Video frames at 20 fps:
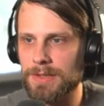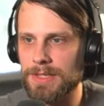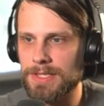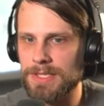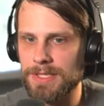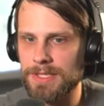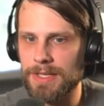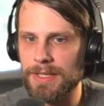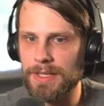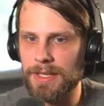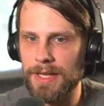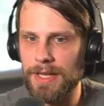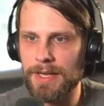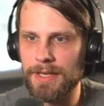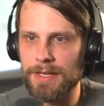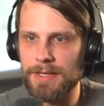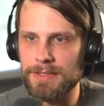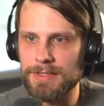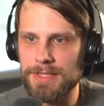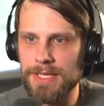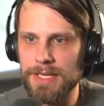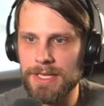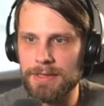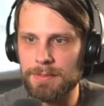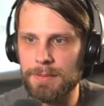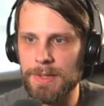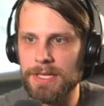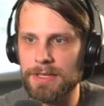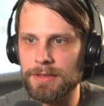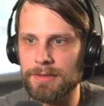that I take
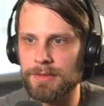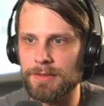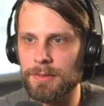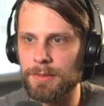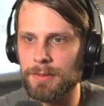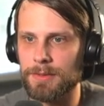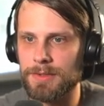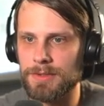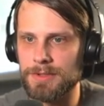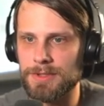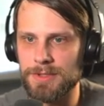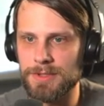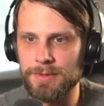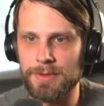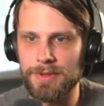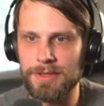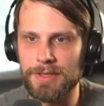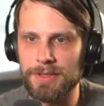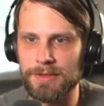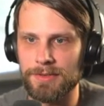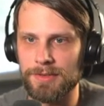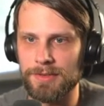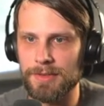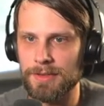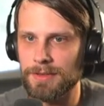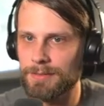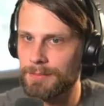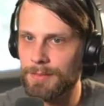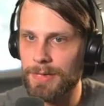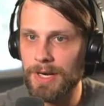picks or do things
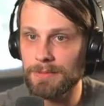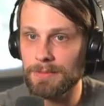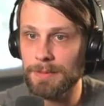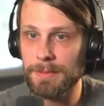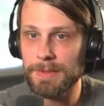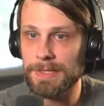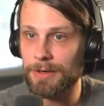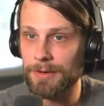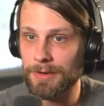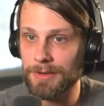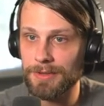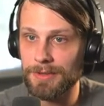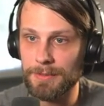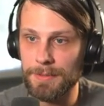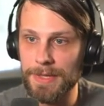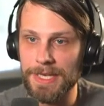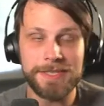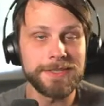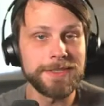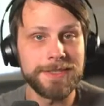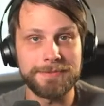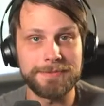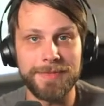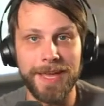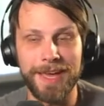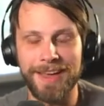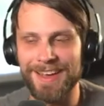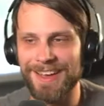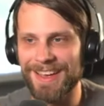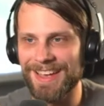that probably aren't the best,
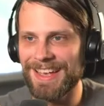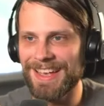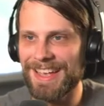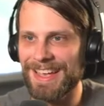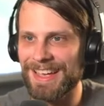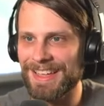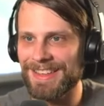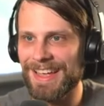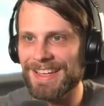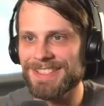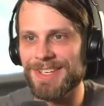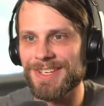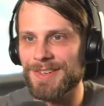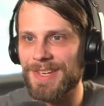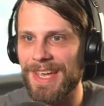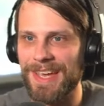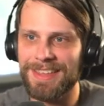and that's okay.